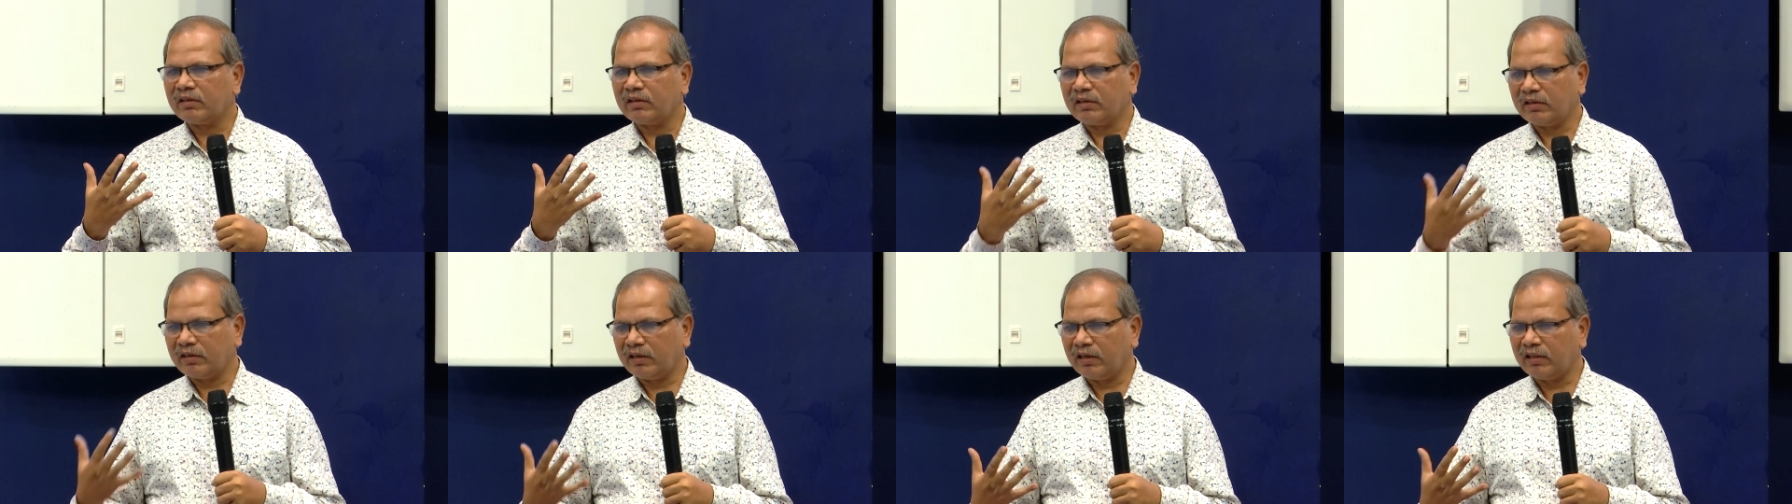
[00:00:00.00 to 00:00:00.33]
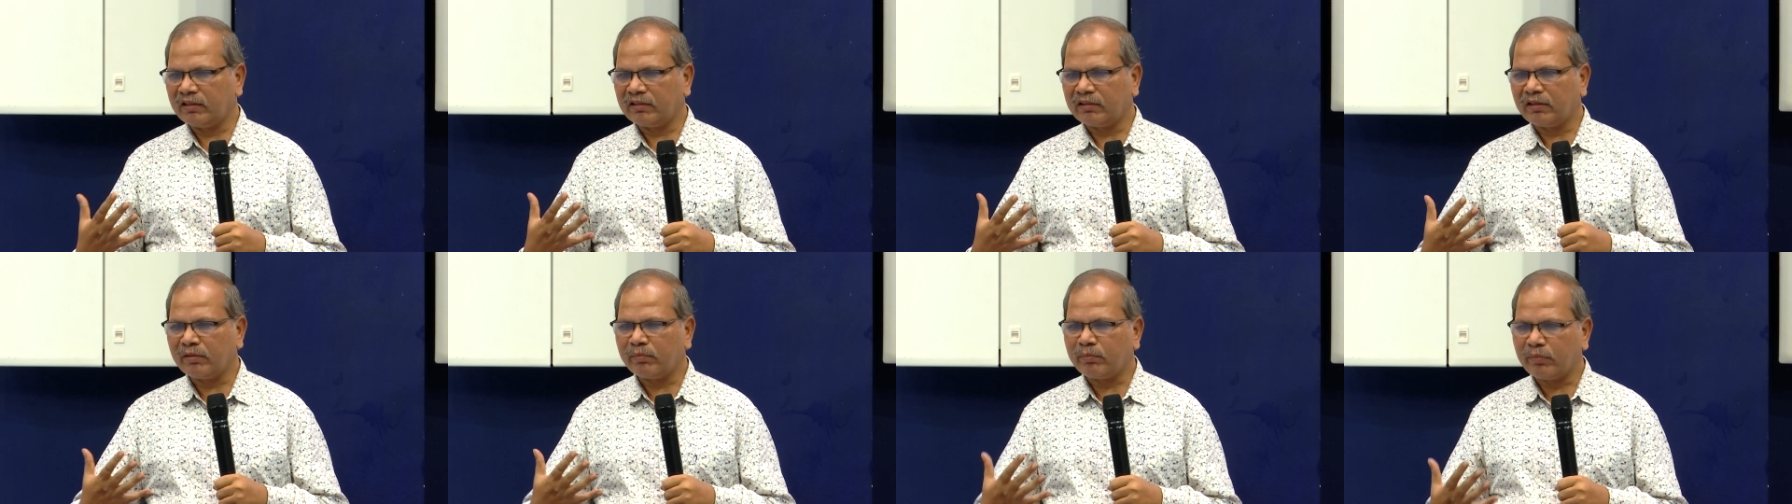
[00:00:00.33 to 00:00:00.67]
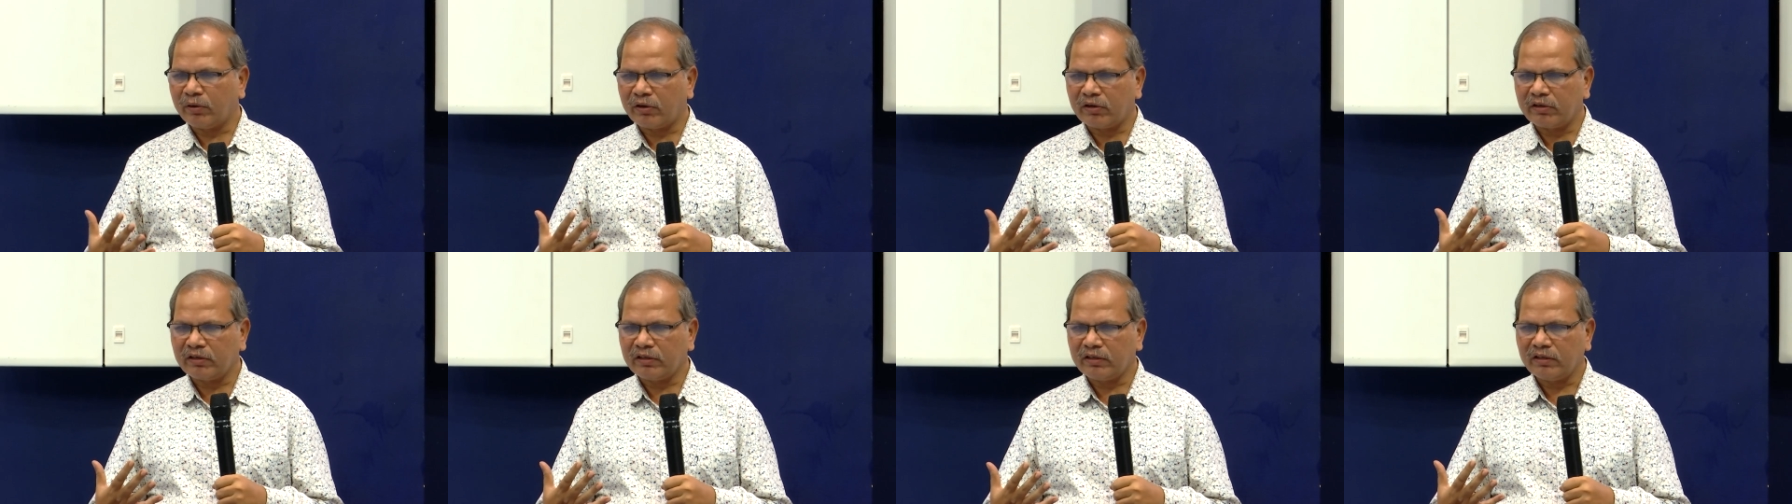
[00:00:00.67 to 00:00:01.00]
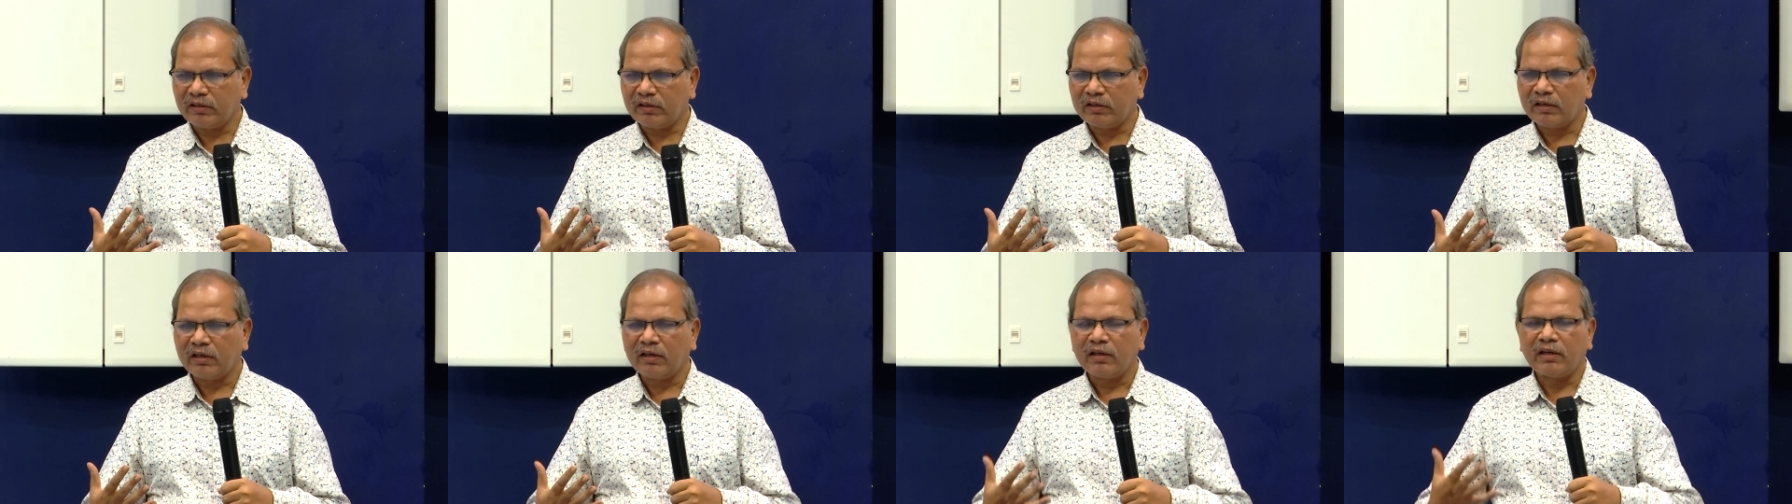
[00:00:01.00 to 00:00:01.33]
healthy
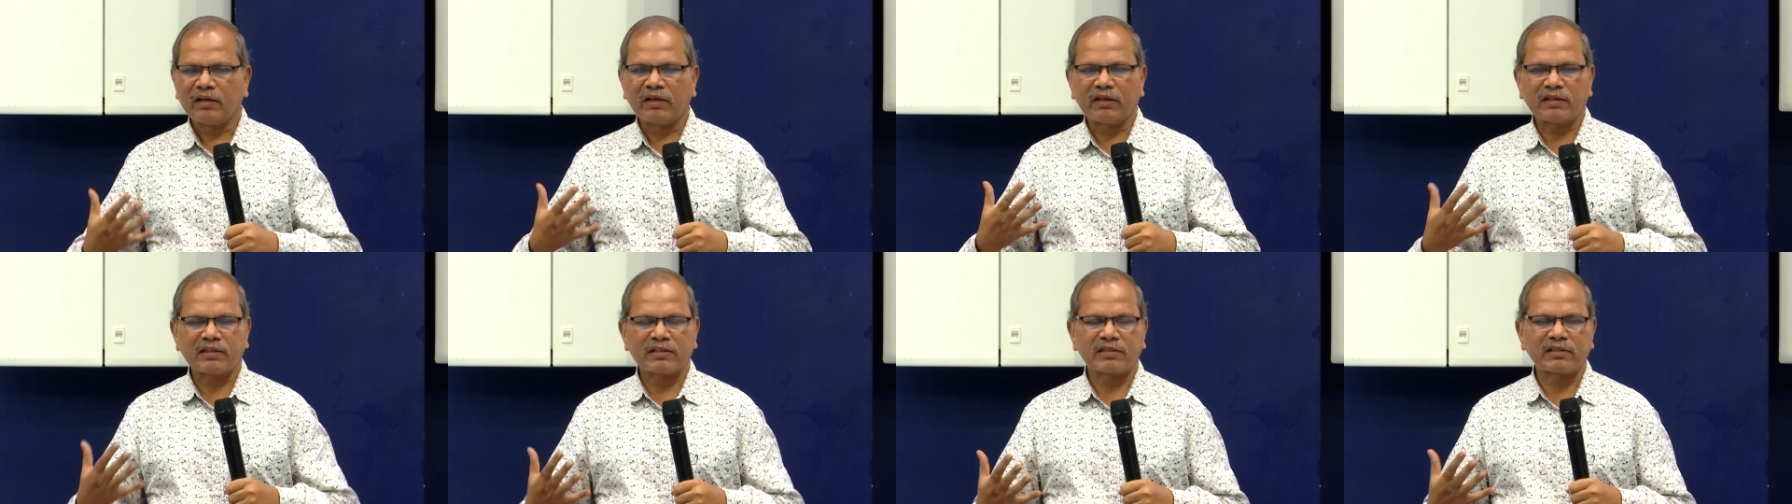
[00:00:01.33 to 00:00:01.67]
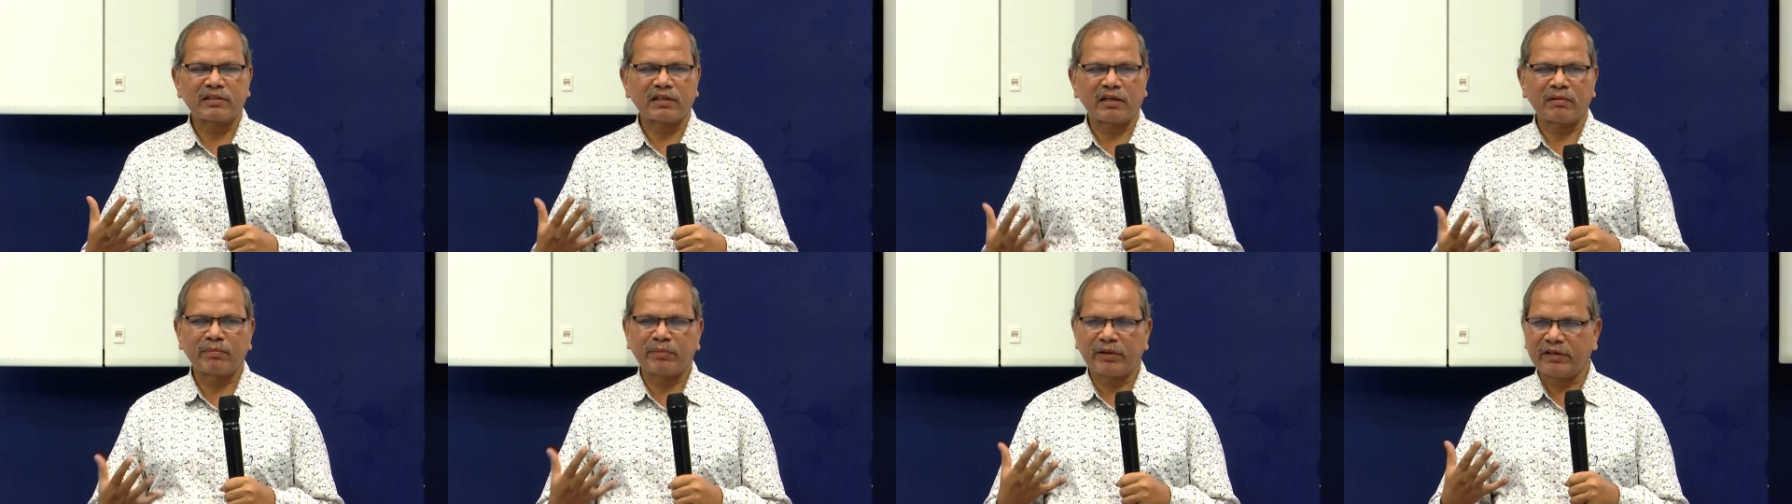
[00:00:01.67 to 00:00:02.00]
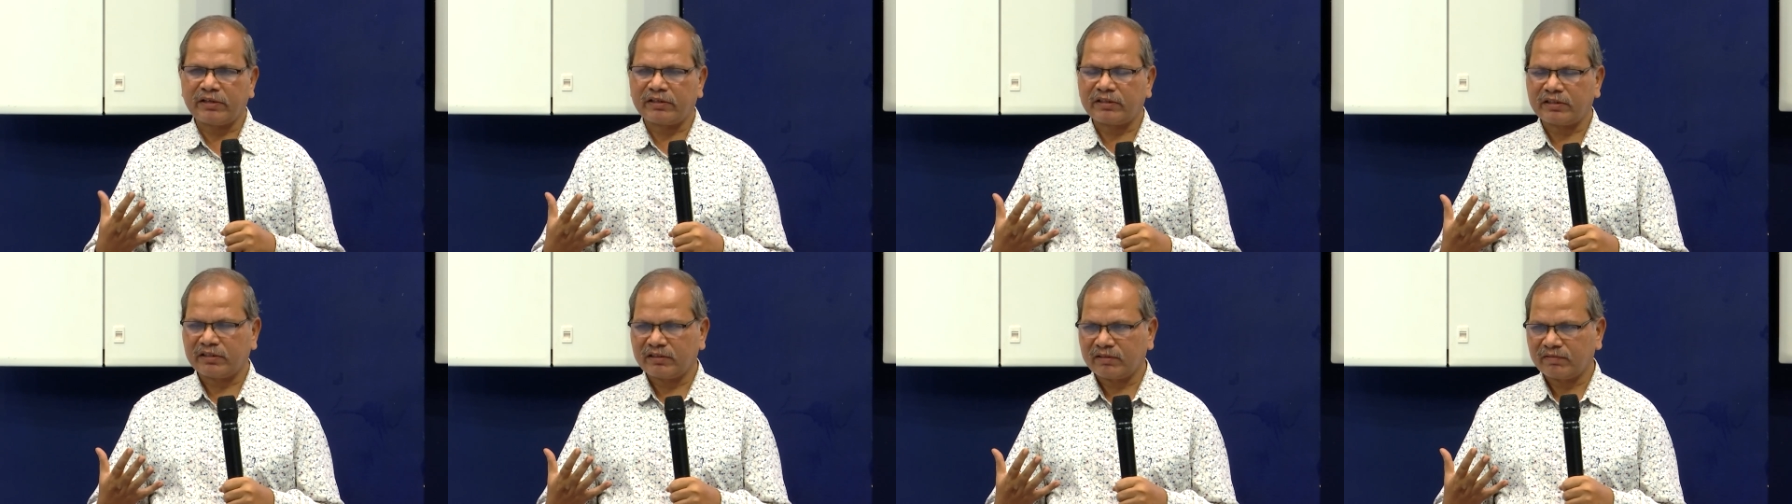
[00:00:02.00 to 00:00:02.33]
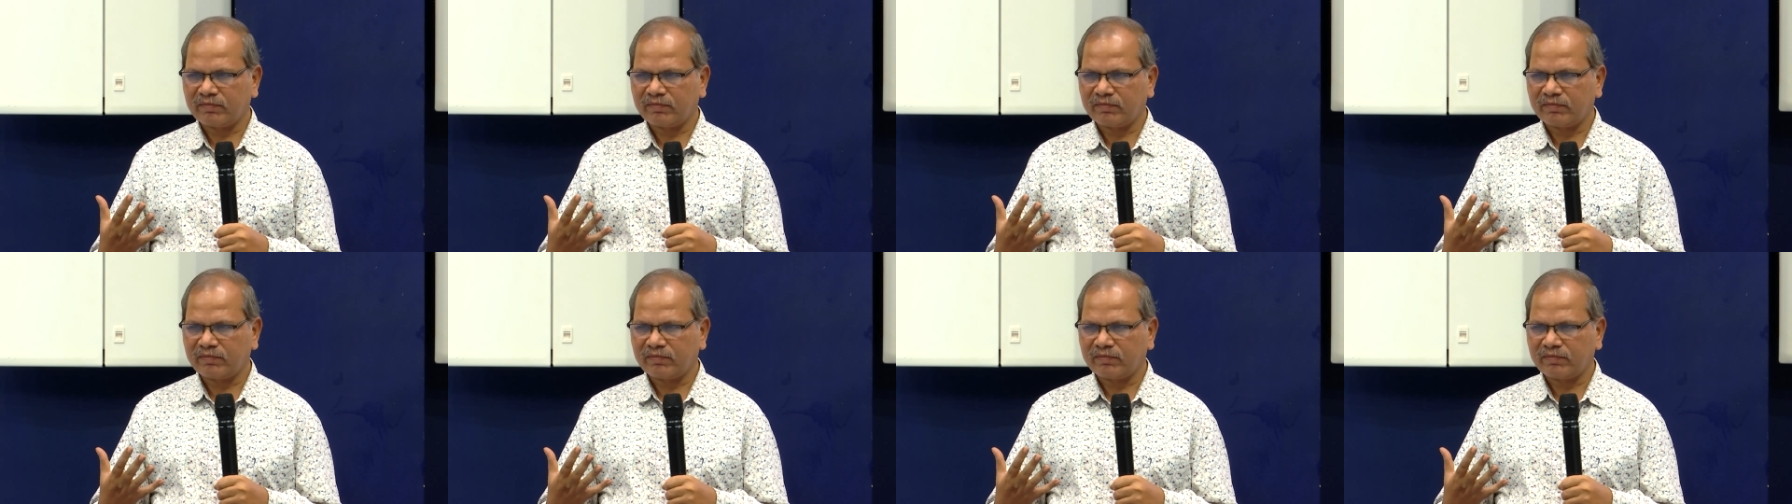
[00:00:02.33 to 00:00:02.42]
body, let us celebrate.